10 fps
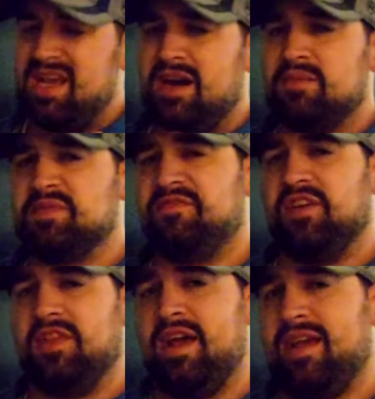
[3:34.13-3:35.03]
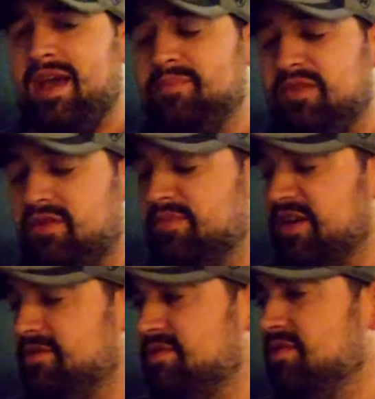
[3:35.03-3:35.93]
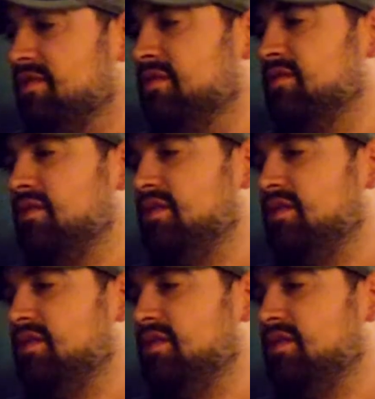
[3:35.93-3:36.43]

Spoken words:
it helps fill that gap a little bit. So